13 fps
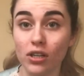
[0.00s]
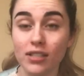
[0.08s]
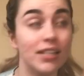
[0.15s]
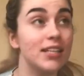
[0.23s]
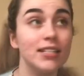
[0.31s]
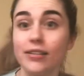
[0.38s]

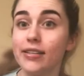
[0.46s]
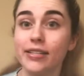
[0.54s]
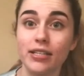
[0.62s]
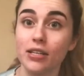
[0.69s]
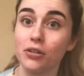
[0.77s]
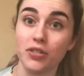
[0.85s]
It's like you did
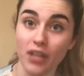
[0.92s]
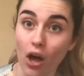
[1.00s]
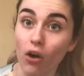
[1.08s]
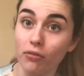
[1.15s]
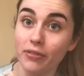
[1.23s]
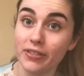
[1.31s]
this to
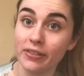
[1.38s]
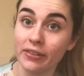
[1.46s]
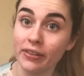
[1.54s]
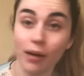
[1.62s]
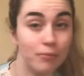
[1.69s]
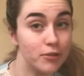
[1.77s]
yourselves.
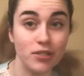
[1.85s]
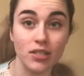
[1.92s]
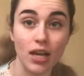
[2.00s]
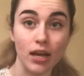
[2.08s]
I'm just